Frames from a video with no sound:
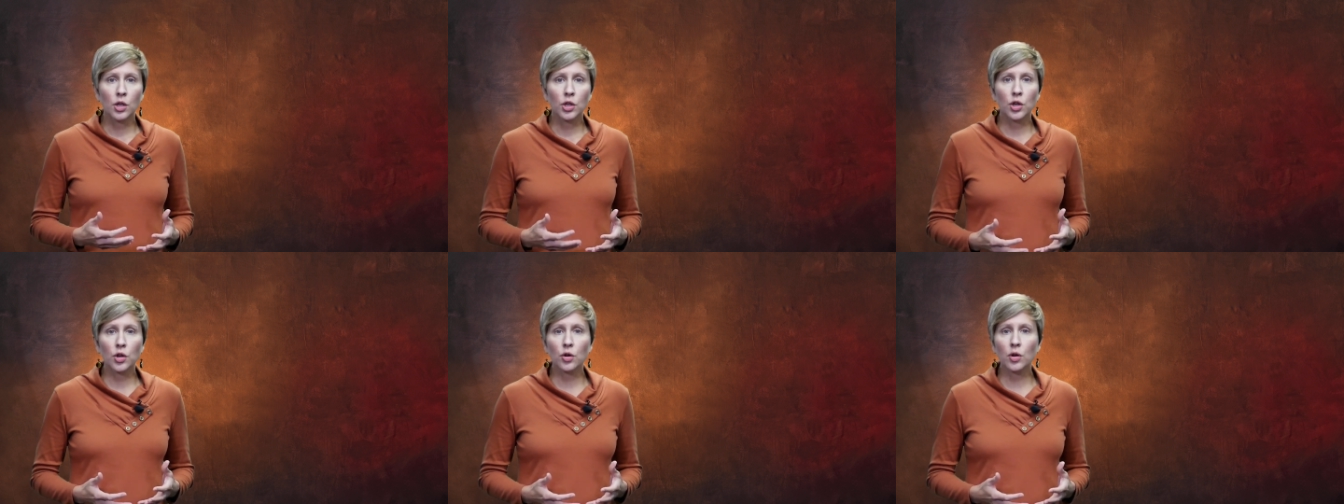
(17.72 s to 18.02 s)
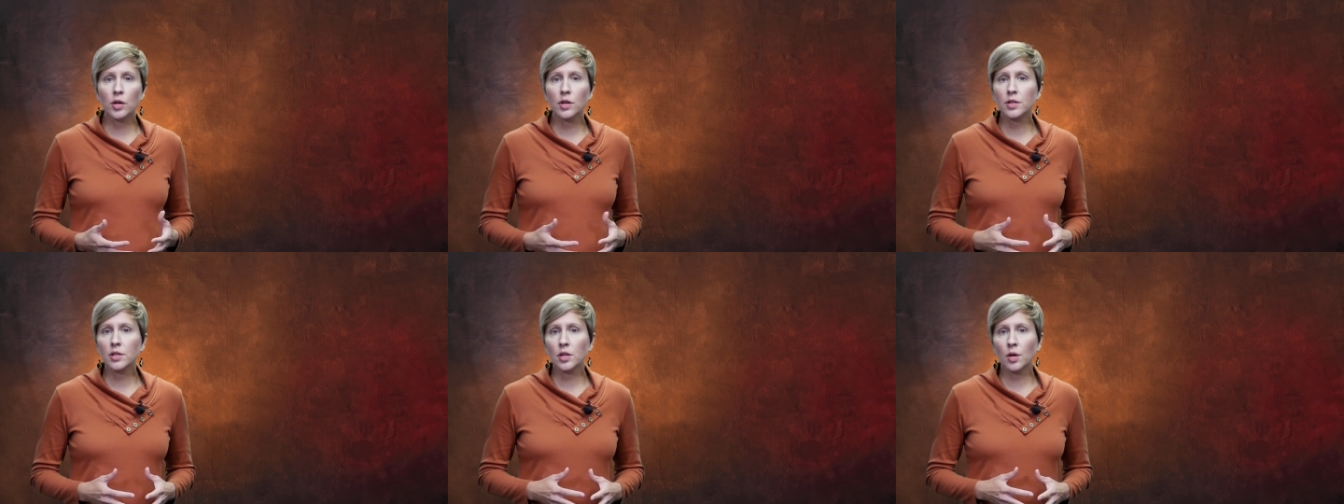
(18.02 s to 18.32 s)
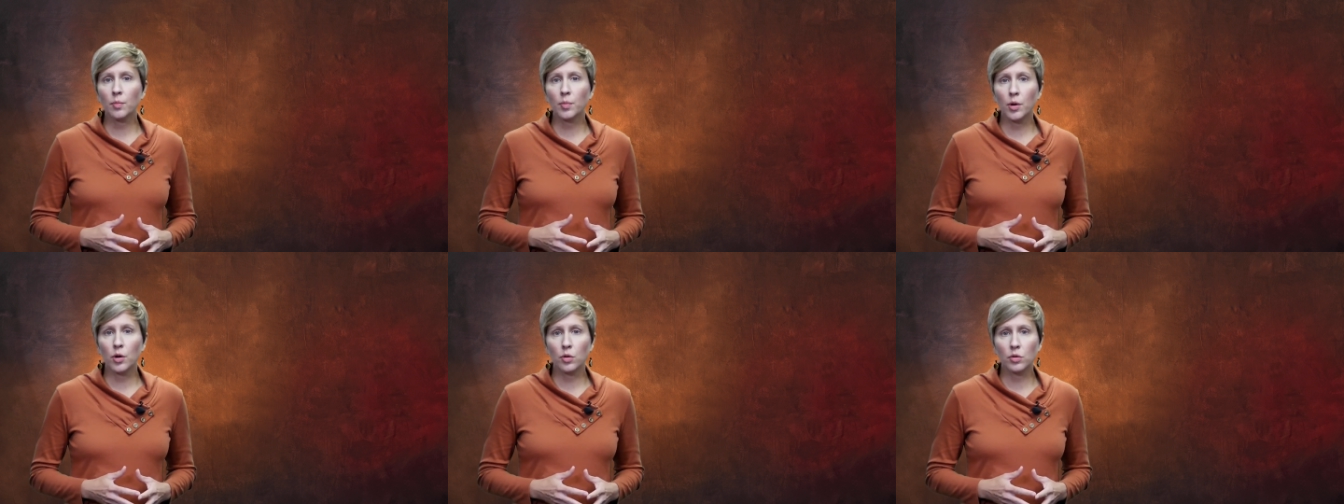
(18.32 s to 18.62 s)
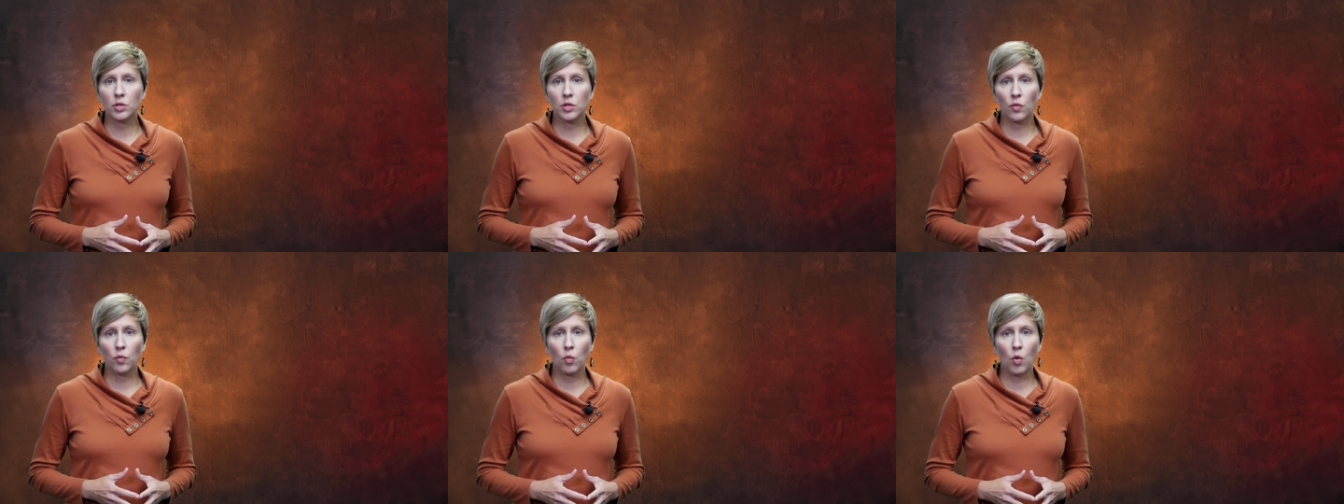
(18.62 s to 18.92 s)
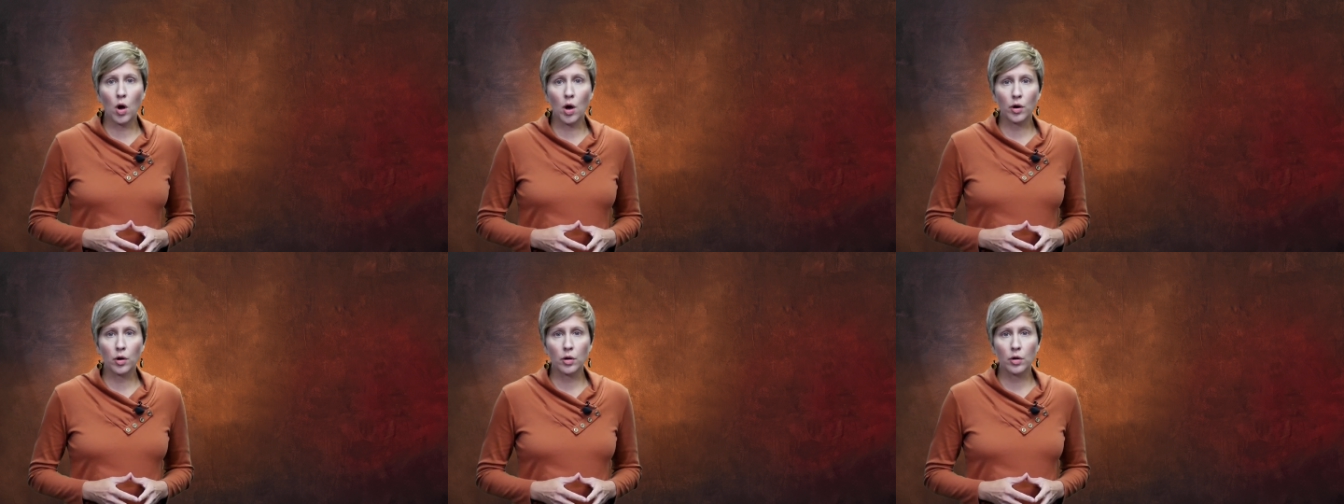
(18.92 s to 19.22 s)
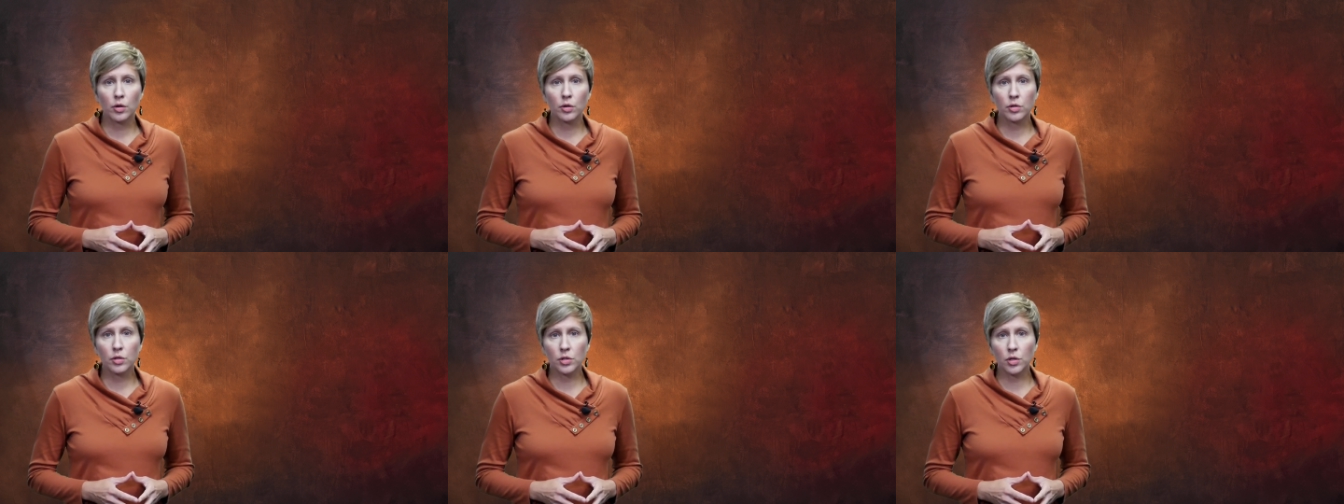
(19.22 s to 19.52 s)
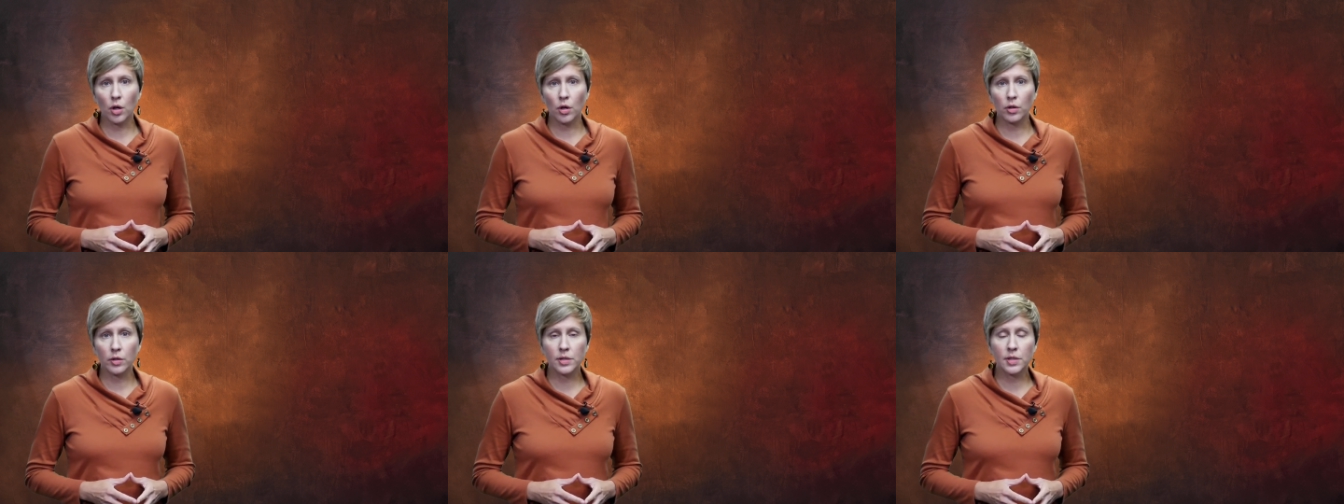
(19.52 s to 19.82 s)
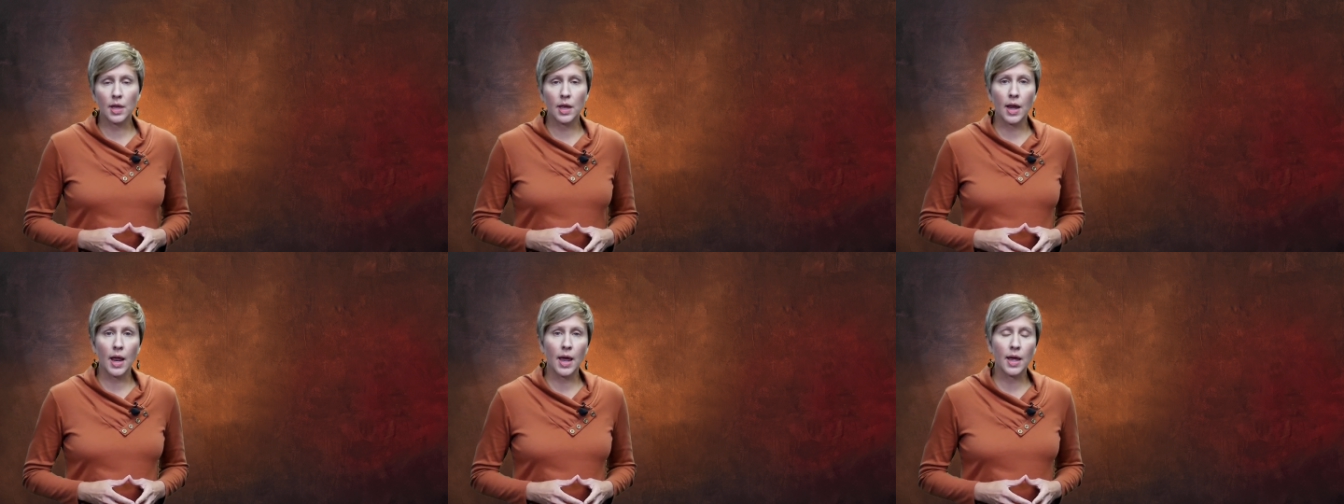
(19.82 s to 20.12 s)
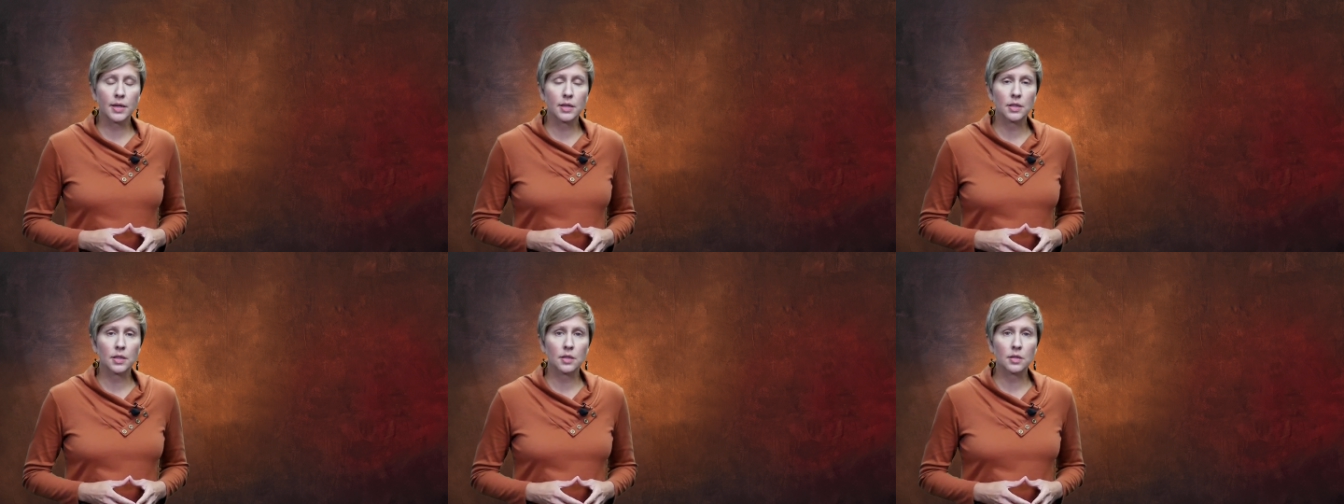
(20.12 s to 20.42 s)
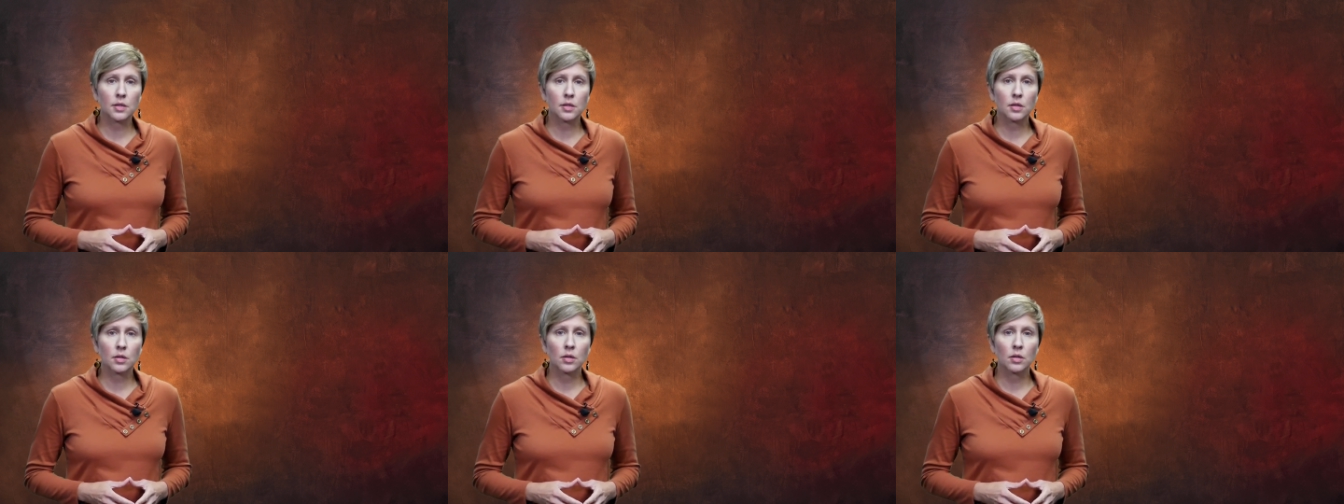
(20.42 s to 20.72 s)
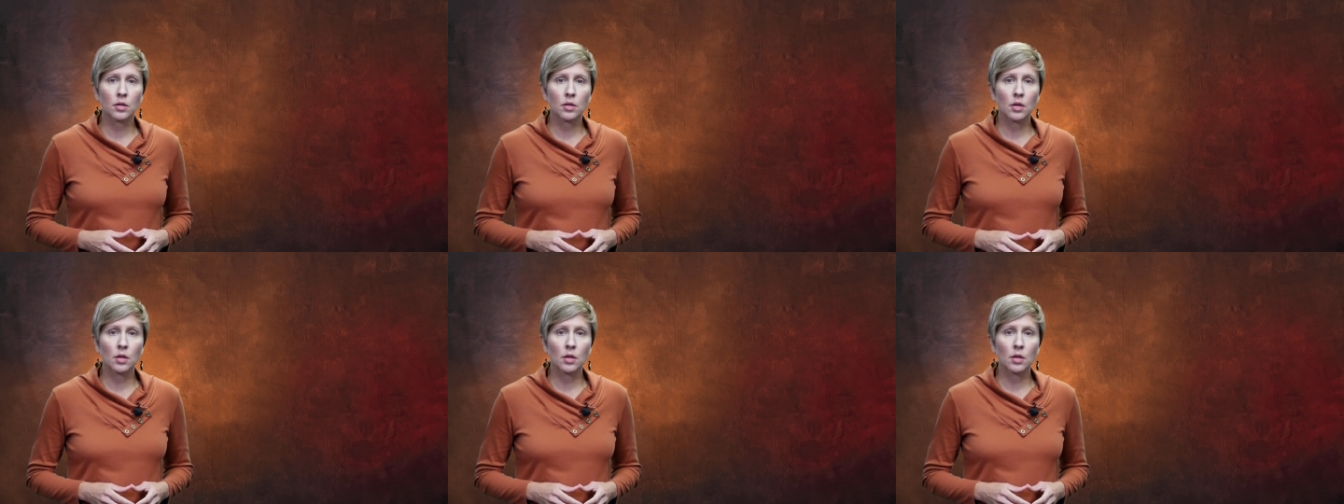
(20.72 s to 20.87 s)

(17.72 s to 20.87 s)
Urine is composed of water, salts, and acids.